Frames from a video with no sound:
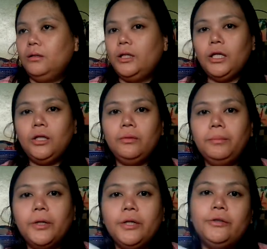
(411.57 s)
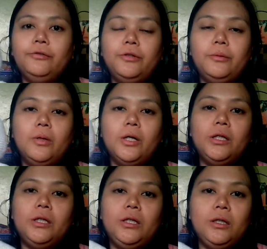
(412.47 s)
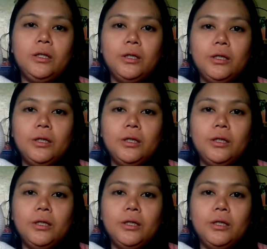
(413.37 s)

the inner part of her body